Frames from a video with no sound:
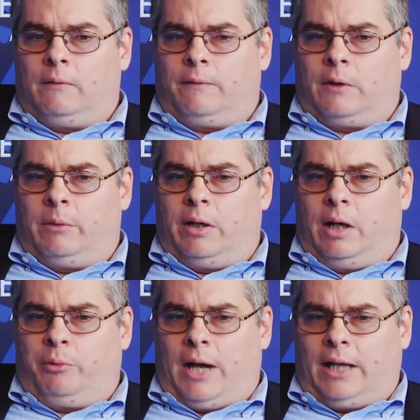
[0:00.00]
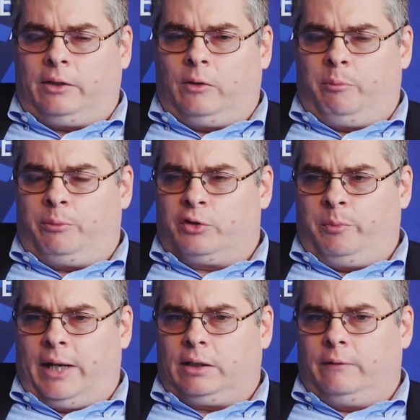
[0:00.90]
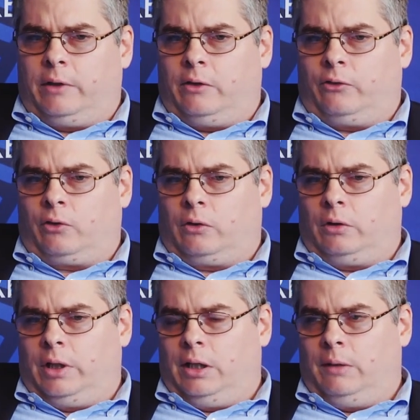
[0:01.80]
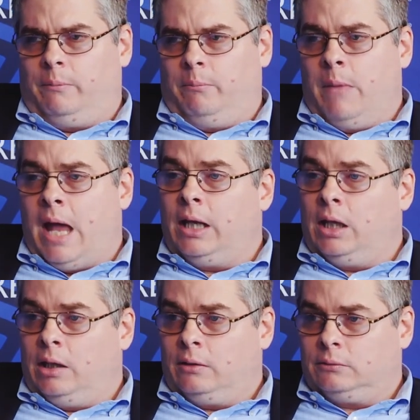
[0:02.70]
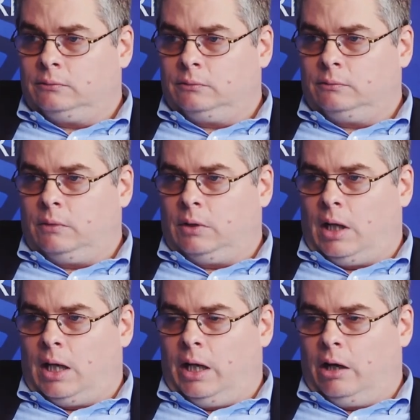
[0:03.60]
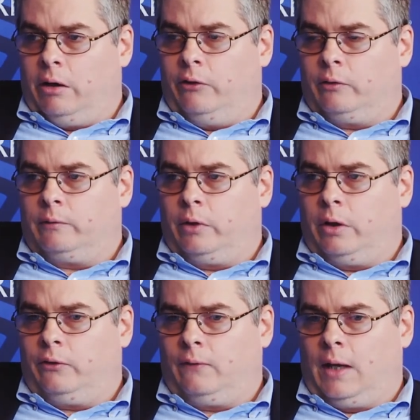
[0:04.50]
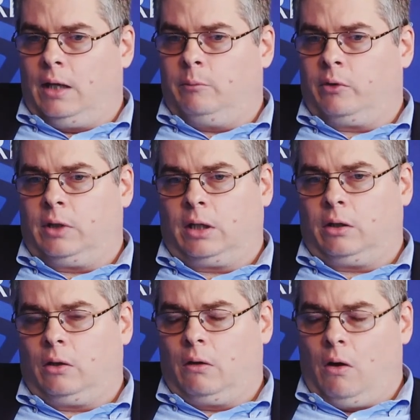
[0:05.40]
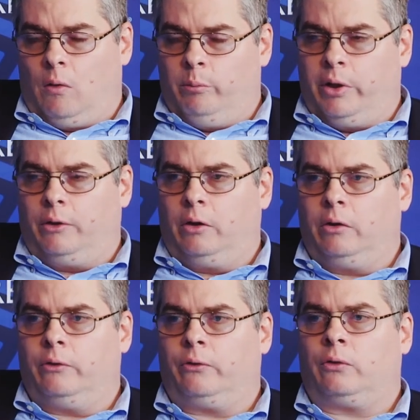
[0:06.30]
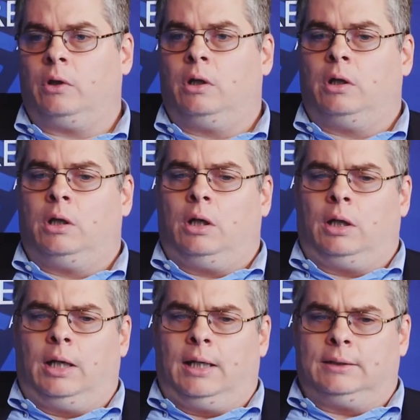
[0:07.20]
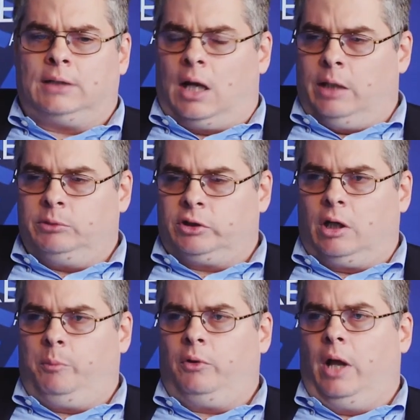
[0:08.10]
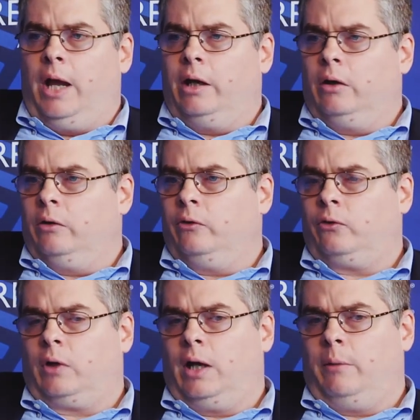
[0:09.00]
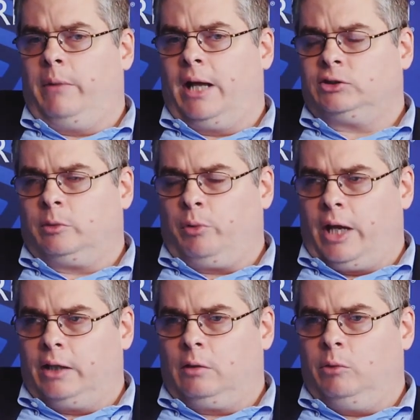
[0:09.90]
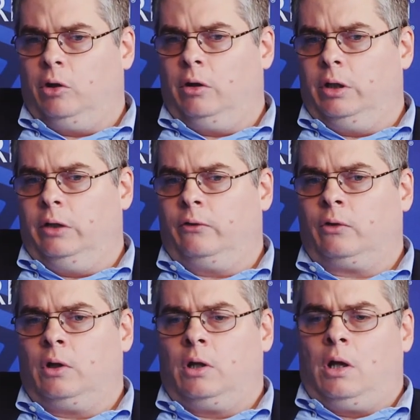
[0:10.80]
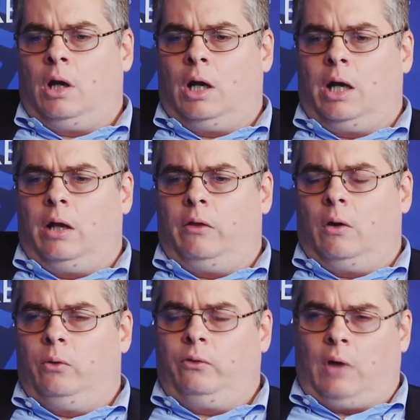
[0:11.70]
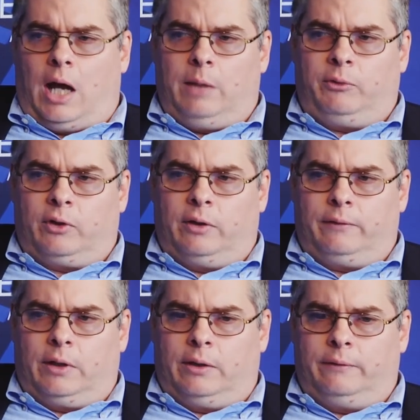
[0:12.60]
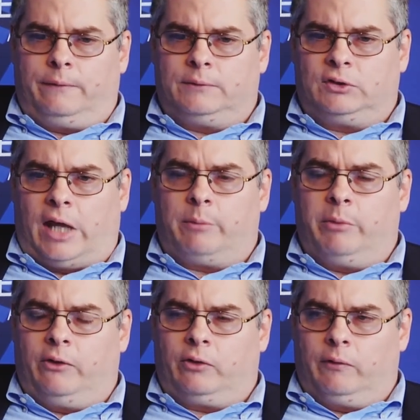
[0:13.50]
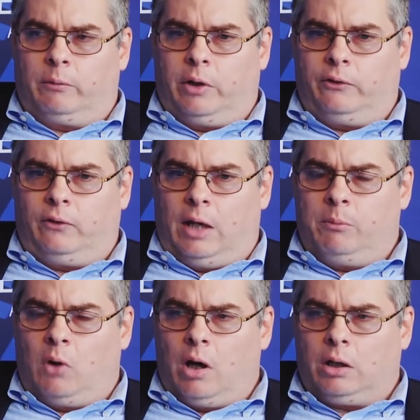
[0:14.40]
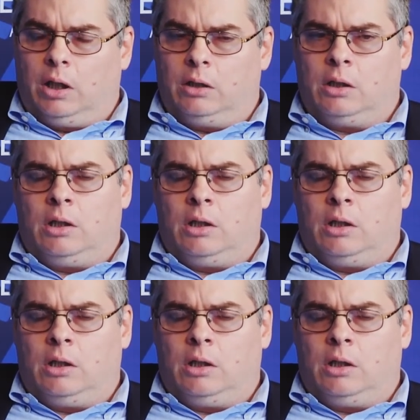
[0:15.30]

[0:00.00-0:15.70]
from a, a, practical perspective, certainly many uh, areas of real estate, in particular home builders, uh, timeshare players, uh, master plan communities. Uh, those types of, of segments of the real estate market